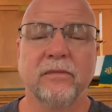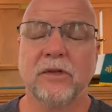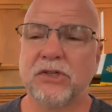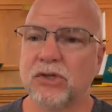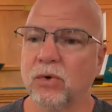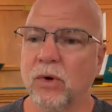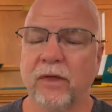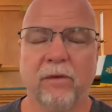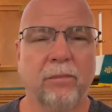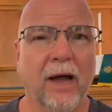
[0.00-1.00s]
The
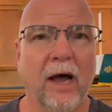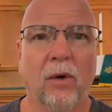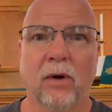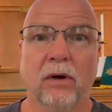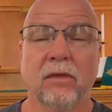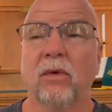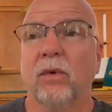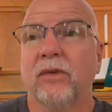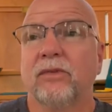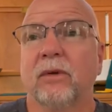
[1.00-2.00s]
joy, the power, the
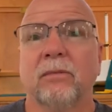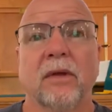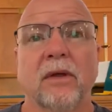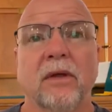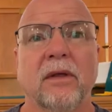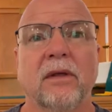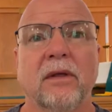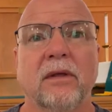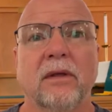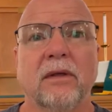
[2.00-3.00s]
wisdom,
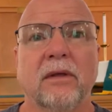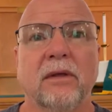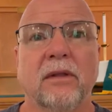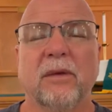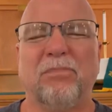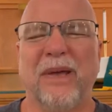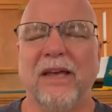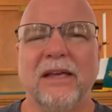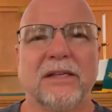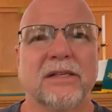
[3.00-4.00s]
the
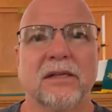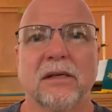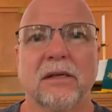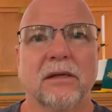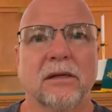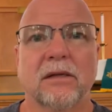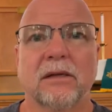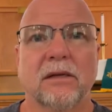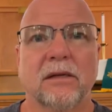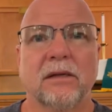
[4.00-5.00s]
peace,
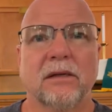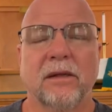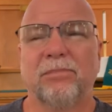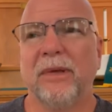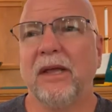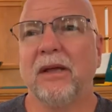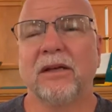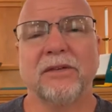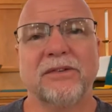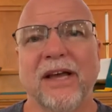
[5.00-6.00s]
the being
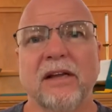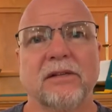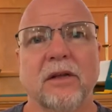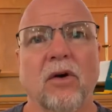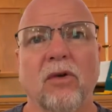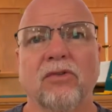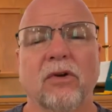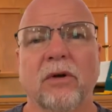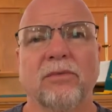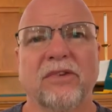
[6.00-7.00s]
content in all
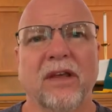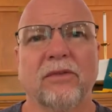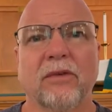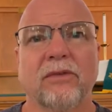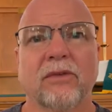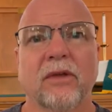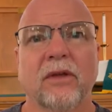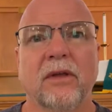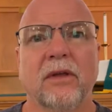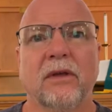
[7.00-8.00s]
circumstances,
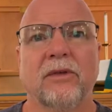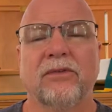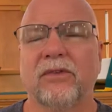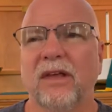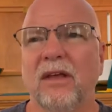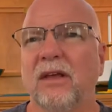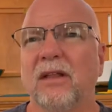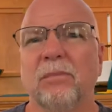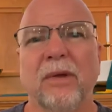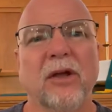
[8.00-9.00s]

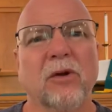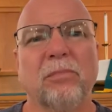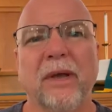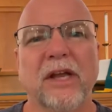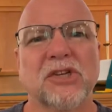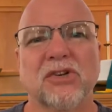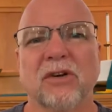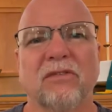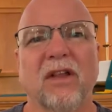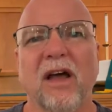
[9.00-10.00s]
seeing the bigger
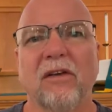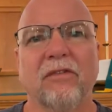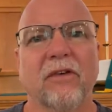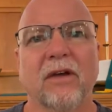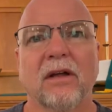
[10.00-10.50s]
picture of life.